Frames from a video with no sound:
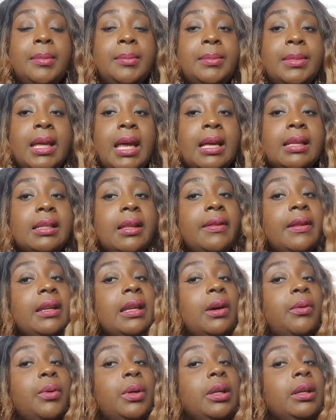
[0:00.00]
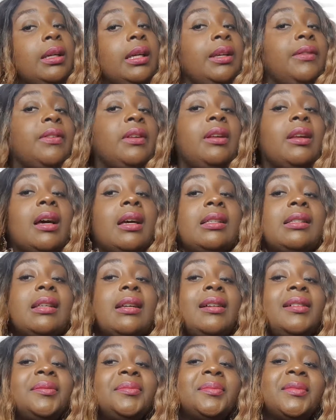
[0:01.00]
Yes, I think that would look even
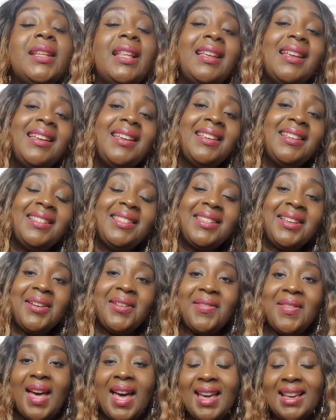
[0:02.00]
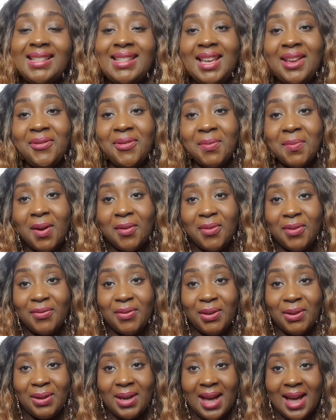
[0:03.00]
nicer. So that is it for my
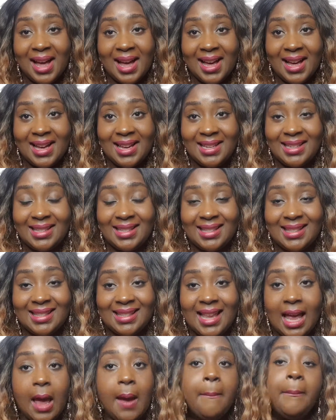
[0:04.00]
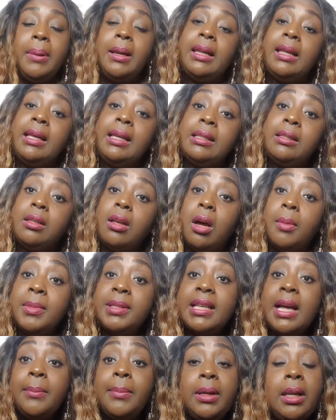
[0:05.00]
review, guys. Please comment
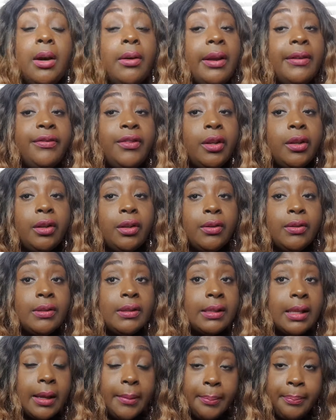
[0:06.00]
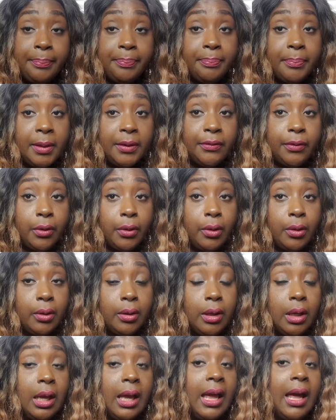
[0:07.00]
down below if you used them before.
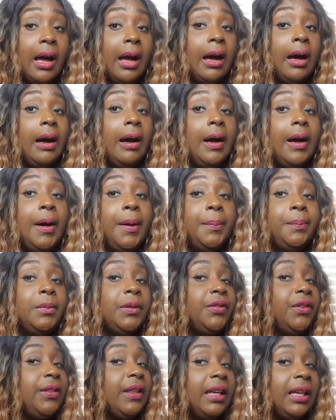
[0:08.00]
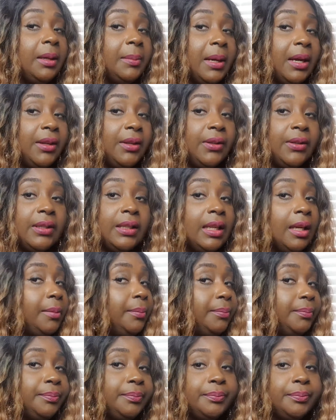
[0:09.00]
If you're thinking about using
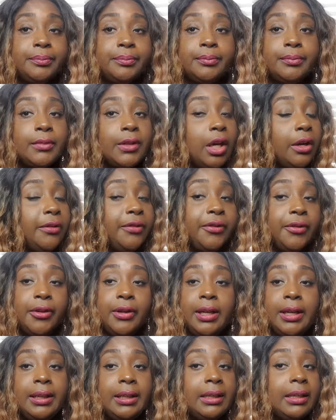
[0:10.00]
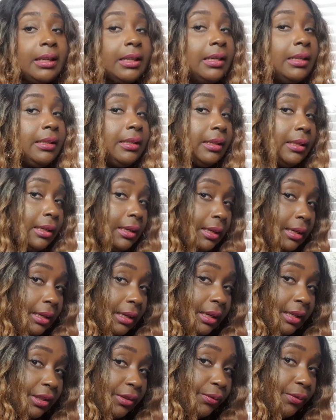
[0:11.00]
them, go for it because
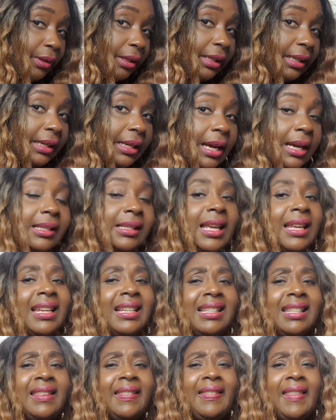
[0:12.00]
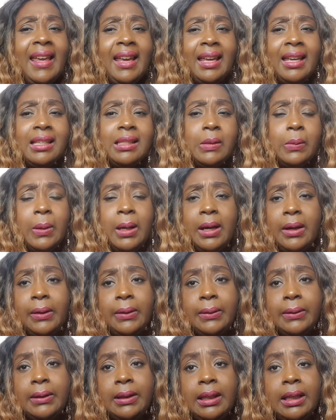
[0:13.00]
it's really nice and it's thick as well.
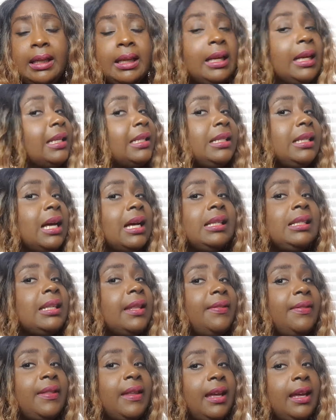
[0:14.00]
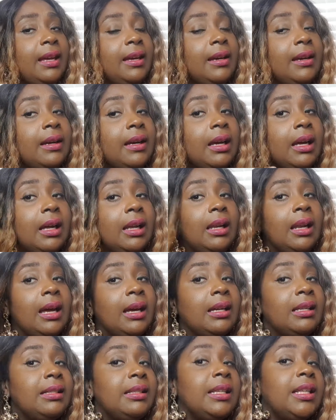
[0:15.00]
It's nice and thick. Like
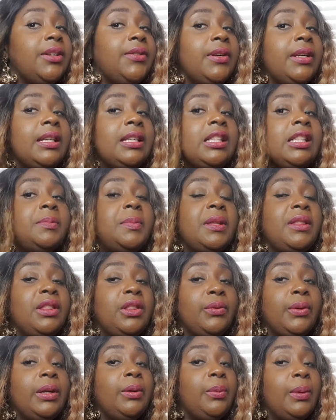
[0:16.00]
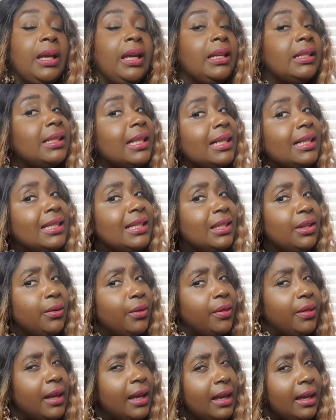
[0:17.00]
considering this has been 3 weeks, it's still
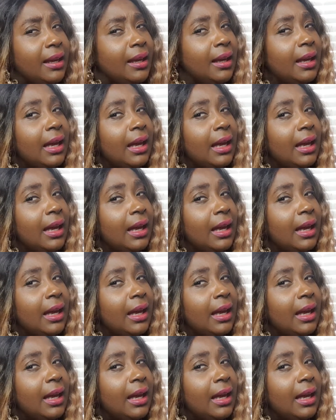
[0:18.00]
thick.